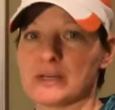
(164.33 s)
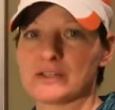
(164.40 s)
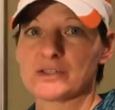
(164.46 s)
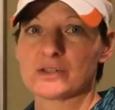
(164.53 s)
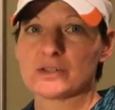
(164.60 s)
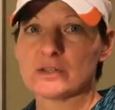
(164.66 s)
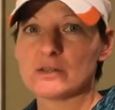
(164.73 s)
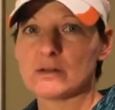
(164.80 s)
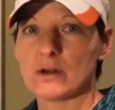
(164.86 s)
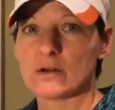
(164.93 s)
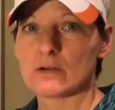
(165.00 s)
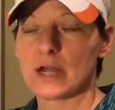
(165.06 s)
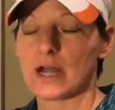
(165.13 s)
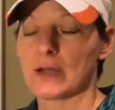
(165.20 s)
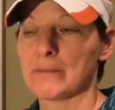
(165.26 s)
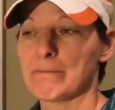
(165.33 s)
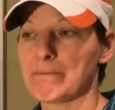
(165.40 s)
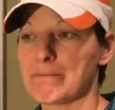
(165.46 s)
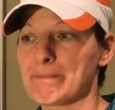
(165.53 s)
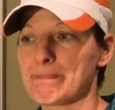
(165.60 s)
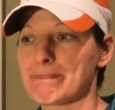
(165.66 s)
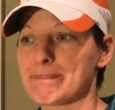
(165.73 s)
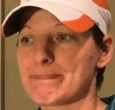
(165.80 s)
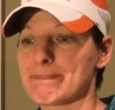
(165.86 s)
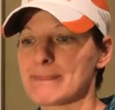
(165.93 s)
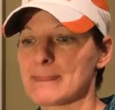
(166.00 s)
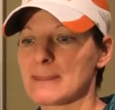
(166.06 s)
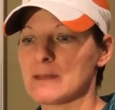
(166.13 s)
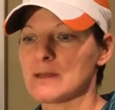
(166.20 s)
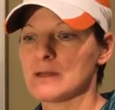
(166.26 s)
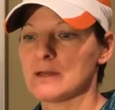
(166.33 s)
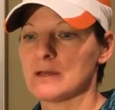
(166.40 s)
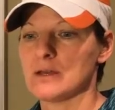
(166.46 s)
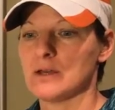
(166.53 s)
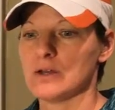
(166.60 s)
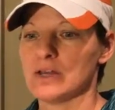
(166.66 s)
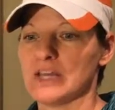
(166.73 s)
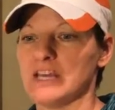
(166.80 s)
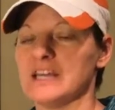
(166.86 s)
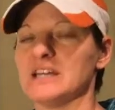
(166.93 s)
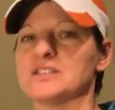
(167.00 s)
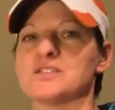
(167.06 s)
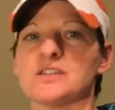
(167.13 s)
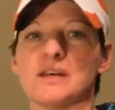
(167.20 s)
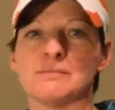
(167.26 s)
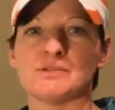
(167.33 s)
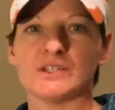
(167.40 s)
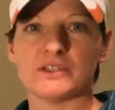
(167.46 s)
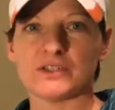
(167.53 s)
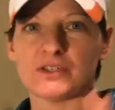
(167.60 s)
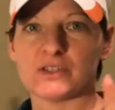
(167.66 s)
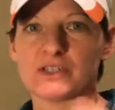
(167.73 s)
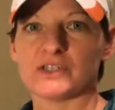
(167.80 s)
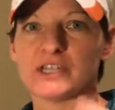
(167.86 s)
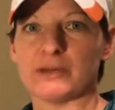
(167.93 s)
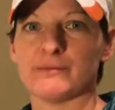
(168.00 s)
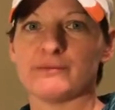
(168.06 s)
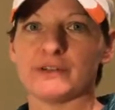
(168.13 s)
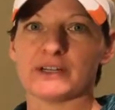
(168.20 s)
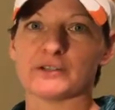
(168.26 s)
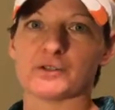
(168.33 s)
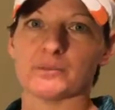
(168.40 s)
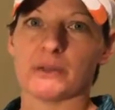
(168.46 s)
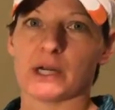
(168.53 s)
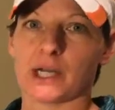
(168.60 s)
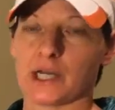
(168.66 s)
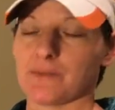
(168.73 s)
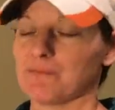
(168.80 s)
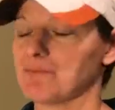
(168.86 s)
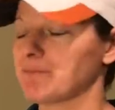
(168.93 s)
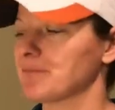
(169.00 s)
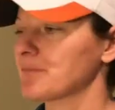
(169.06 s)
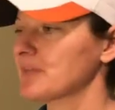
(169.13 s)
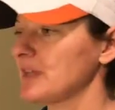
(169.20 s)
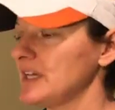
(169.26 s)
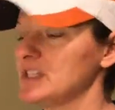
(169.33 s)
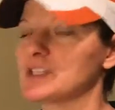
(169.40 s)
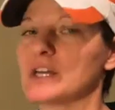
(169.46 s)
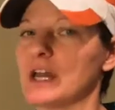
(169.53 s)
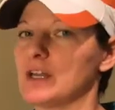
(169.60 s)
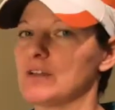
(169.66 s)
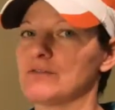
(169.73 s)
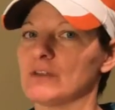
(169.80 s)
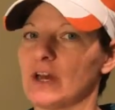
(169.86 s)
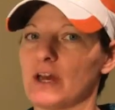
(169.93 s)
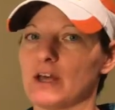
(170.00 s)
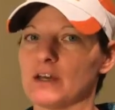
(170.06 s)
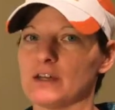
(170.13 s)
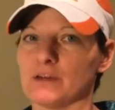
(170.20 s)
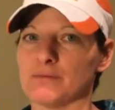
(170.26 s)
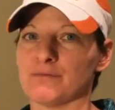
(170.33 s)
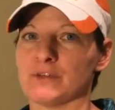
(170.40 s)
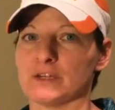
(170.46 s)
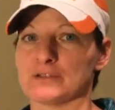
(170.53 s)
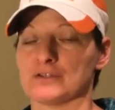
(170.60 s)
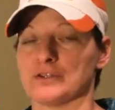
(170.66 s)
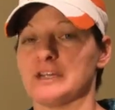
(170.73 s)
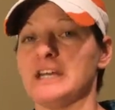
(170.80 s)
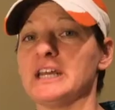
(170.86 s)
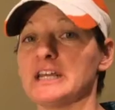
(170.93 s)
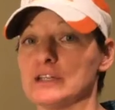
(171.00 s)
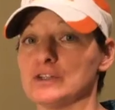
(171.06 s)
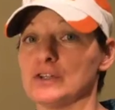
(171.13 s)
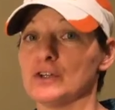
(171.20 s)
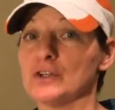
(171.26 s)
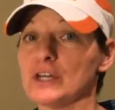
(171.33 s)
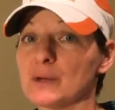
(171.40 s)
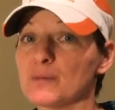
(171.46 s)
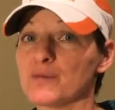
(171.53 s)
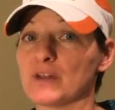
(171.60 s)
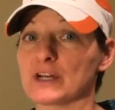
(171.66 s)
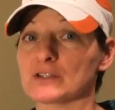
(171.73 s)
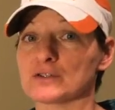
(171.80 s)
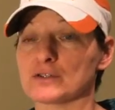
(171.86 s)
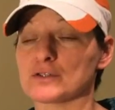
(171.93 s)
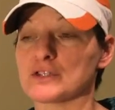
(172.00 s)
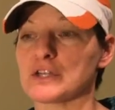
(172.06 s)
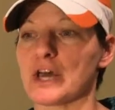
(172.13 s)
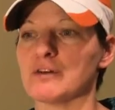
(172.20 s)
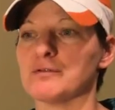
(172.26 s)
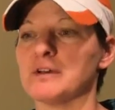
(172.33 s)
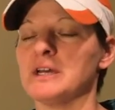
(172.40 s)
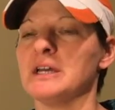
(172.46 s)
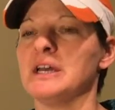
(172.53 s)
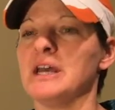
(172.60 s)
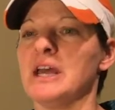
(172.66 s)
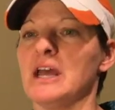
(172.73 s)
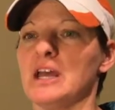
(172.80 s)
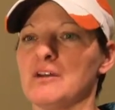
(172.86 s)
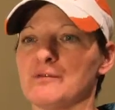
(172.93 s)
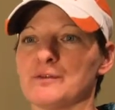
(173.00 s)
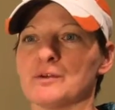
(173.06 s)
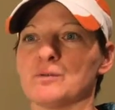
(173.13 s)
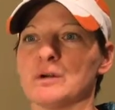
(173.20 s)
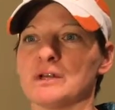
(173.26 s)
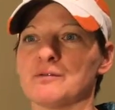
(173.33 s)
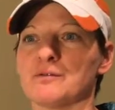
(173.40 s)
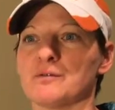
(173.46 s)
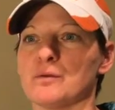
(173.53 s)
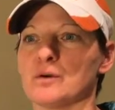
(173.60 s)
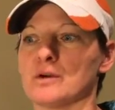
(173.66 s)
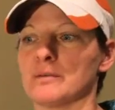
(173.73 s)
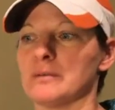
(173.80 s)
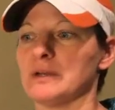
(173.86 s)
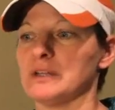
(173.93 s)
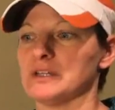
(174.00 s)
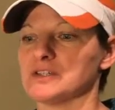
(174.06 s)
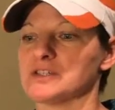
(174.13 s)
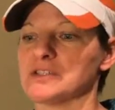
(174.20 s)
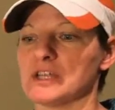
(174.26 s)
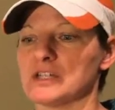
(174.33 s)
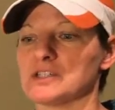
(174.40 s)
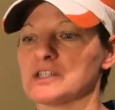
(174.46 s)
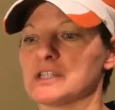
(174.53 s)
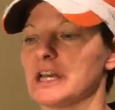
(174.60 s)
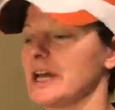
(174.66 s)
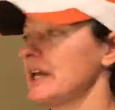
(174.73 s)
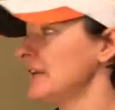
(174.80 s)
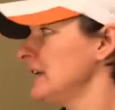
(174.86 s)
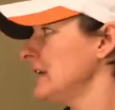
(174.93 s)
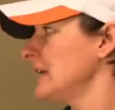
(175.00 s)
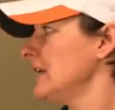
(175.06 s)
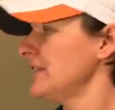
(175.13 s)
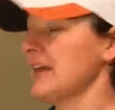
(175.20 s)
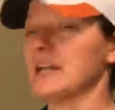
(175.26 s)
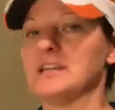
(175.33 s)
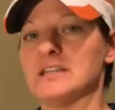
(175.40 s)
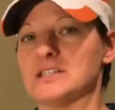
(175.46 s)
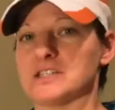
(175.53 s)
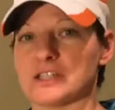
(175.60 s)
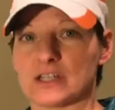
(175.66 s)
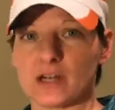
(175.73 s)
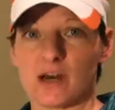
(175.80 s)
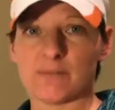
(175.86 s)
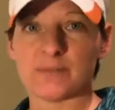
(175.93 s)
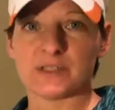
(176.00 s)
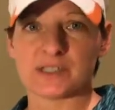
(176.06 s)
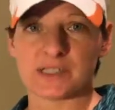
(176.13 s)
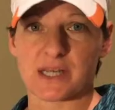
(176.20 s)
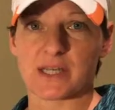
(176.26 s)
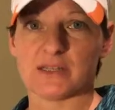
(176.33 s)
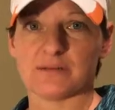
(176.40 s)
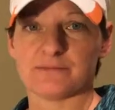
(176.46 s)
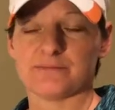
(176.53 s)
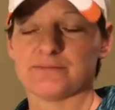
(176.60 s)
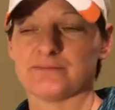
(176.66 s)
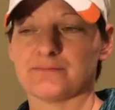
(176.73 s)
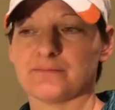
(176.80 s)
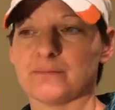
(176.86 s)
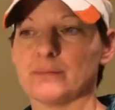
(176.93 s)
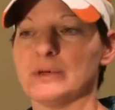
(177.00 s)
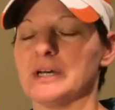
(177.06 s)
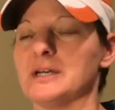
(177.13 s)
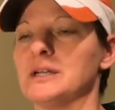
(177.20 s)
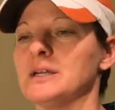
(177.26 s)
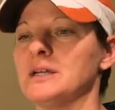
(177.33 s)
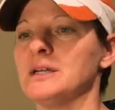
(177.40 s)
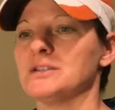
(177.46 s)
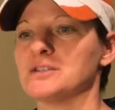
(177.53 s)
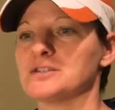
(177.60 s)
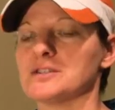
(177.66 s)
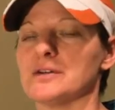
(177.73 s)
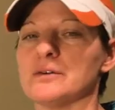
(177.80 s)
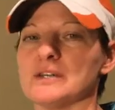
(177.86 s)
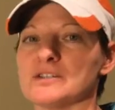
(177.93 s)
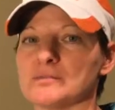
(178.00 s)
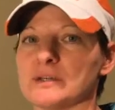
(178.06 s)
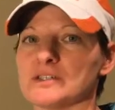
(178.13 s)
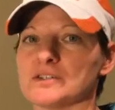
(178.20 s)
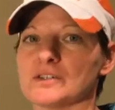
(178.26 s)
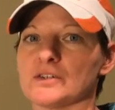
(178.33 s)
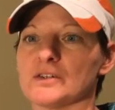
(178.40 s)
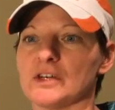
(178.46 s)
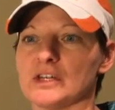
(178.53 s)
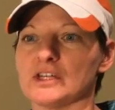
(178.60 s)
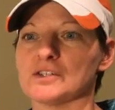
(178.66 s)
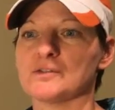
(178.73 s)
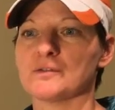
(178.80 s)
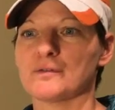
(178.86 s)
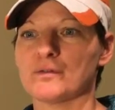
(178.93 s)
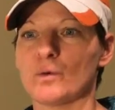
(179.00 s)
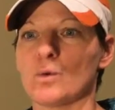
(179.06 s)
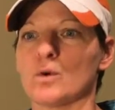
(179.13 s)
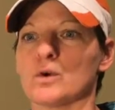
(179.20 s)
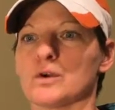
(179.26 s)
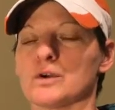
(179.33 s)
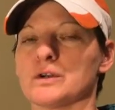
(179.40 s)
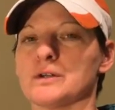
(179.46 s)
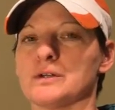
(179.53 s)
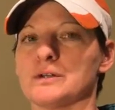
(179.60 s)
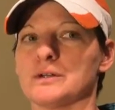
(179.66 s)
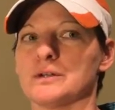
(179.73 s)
muscle, okay? He gets lumped into this hip flexor bucket. He's kind of not a hip flexor. He can do hip flexor stuff if your run form is such that that needs to compensate. But the psoas muscle is for